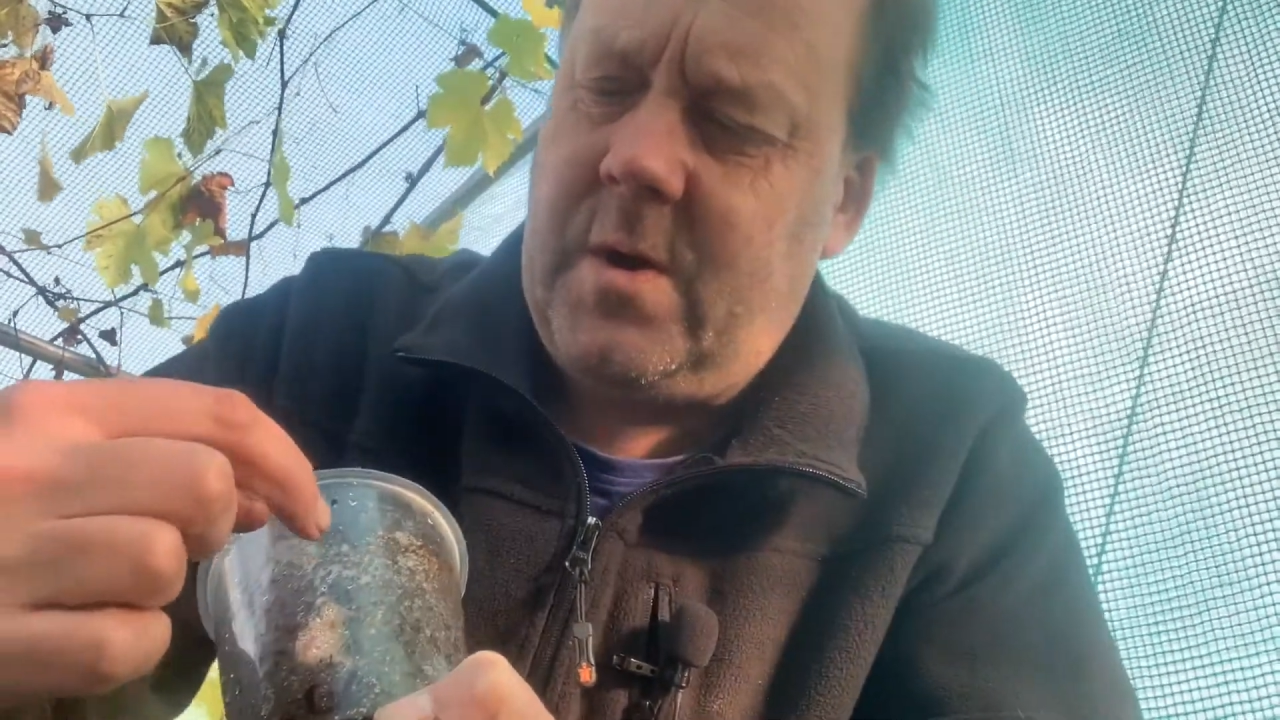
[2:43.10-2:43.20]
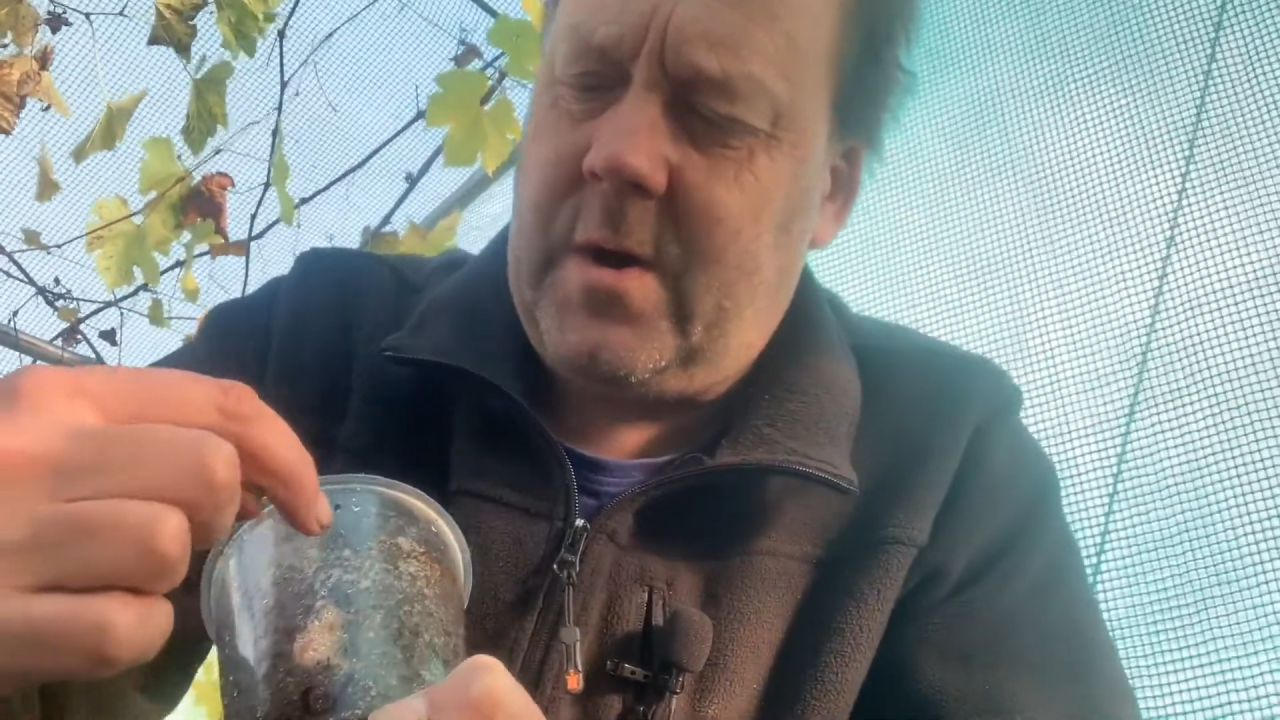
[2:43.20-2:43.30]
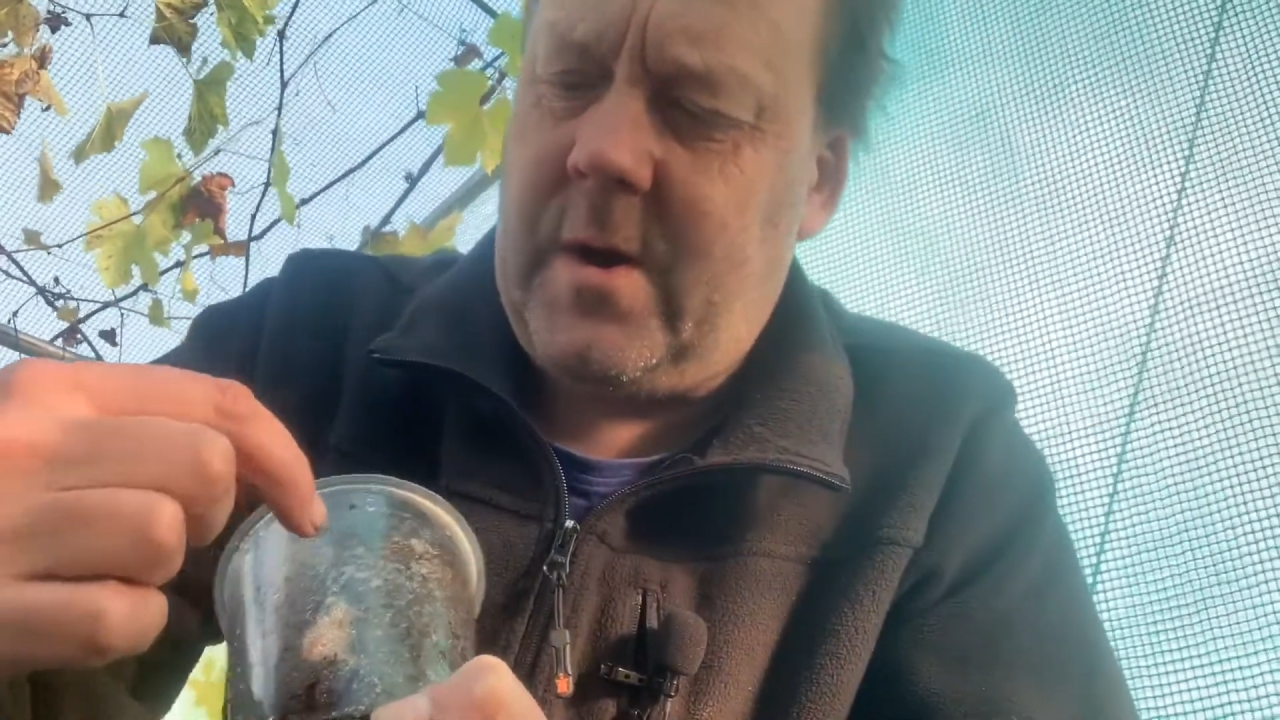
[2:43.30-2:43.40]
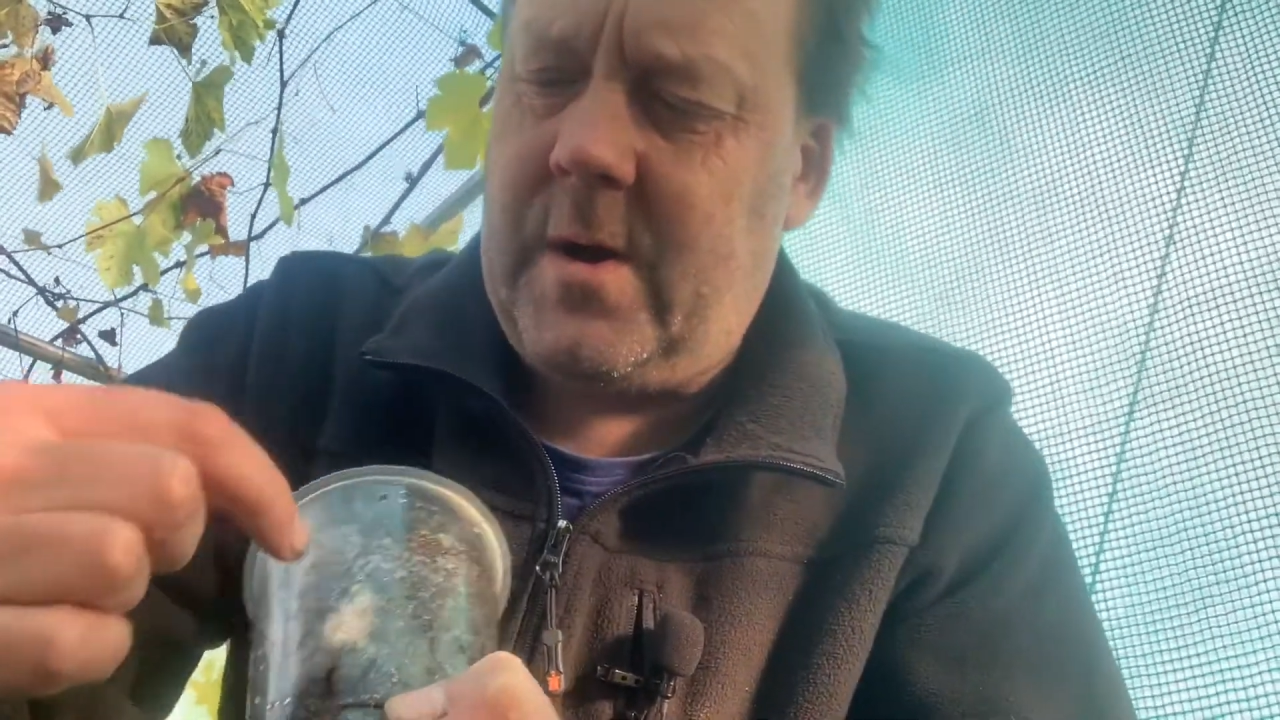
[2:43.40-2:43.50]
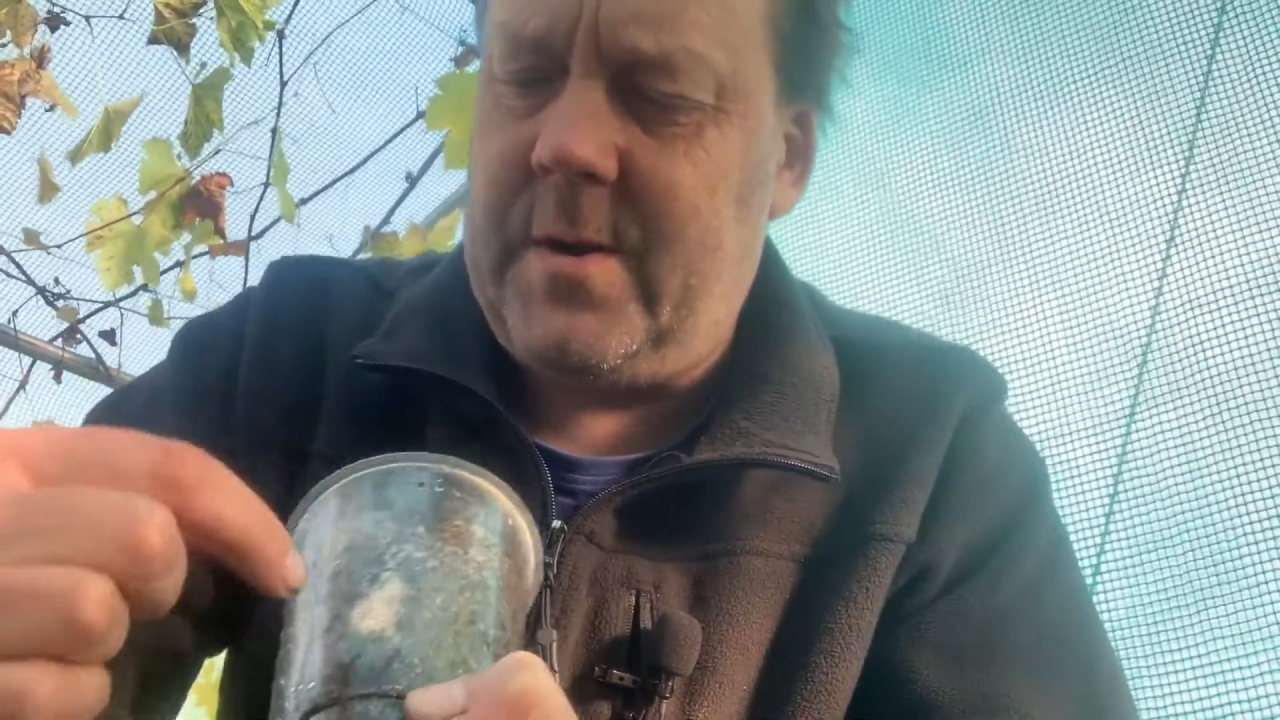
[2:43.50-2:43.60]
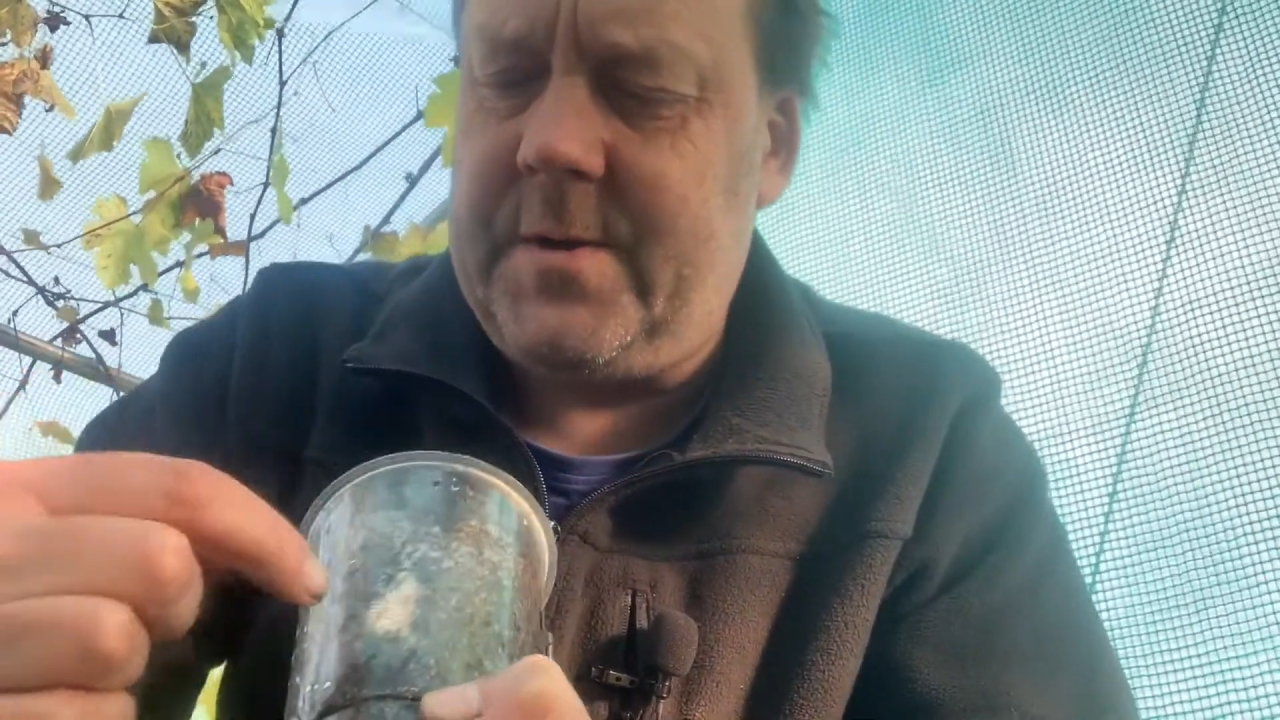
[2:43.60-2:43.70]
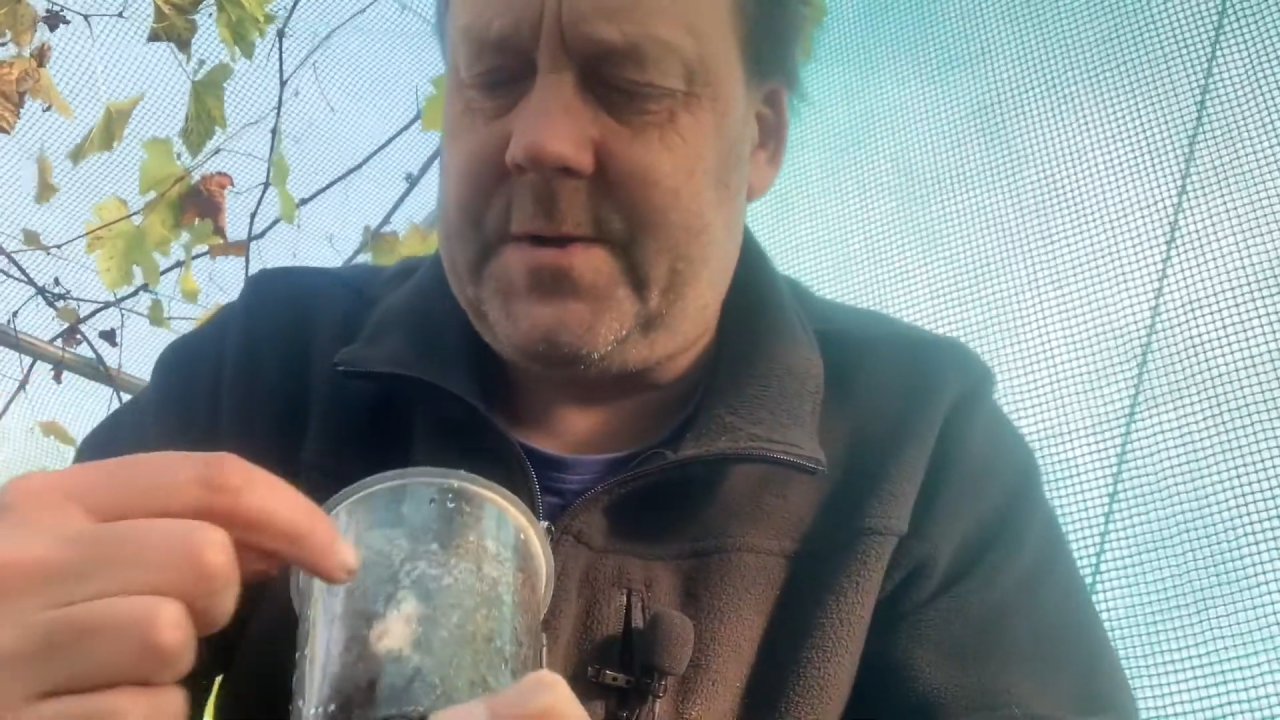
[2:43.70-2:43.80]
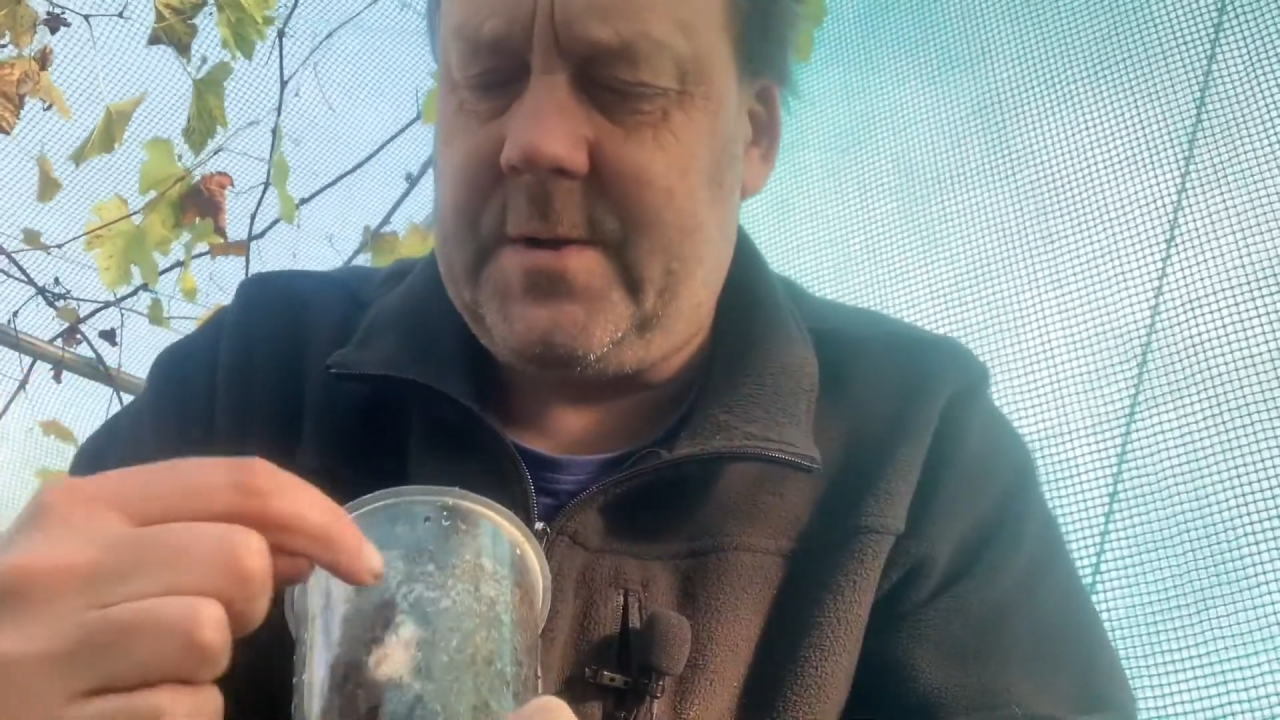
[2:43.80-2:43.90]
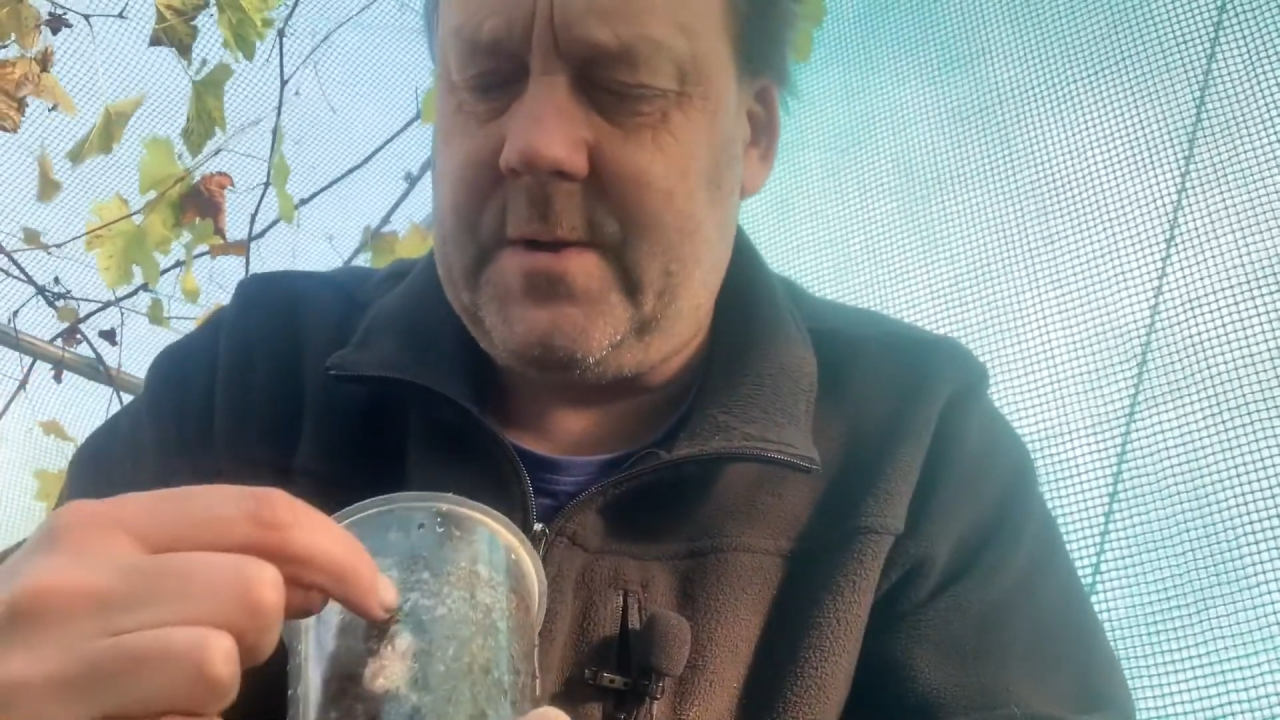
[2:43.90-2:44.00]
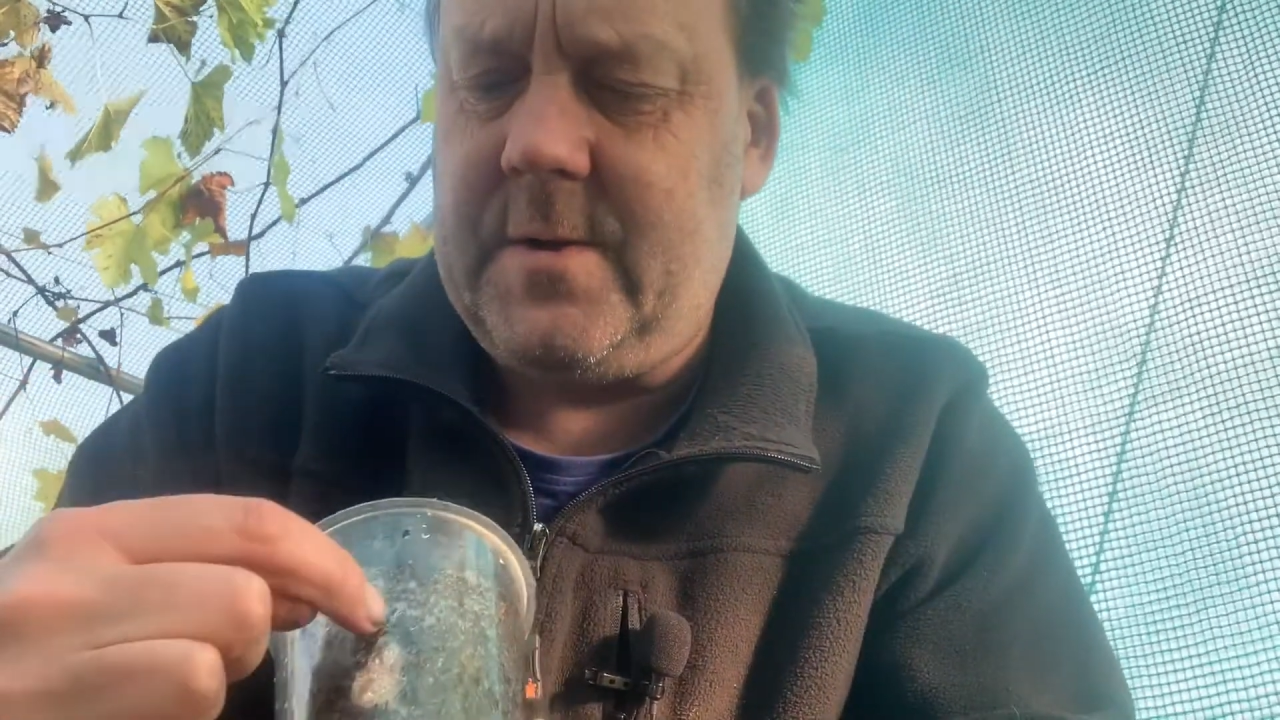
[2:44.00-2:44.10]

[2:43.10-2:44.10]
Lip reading: and